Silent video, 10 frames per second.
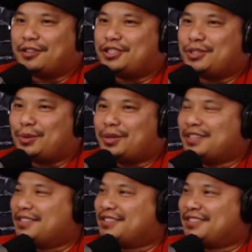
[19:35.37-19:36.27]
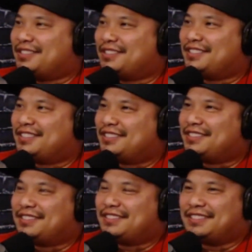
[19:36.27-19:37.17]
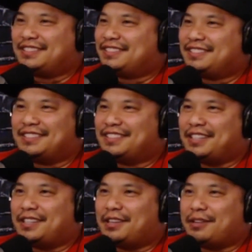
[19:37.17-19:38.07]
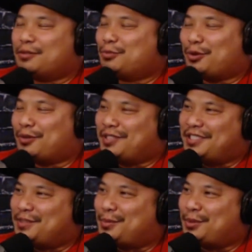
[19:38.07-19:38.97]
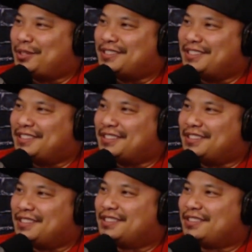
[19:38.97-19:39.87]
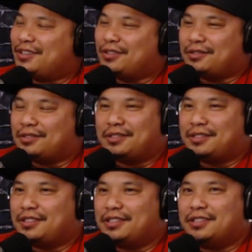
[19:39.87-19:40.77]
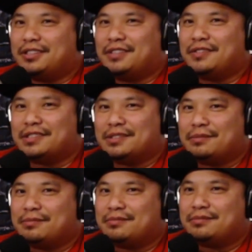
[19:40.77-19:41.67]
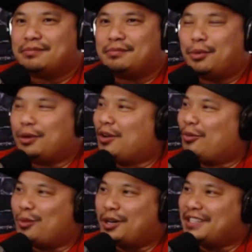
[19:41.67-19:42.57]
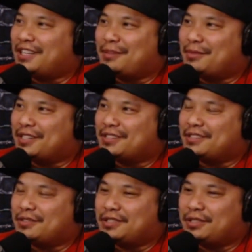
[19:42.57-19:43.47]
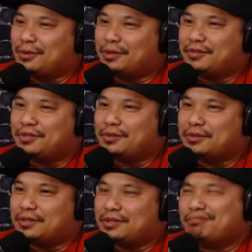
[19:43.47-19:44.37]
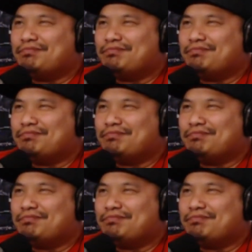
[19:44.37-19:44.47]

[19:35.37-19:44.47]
short is, it was more of a disappointing season. Couldn't even pull out one game against the T-Wolves, who's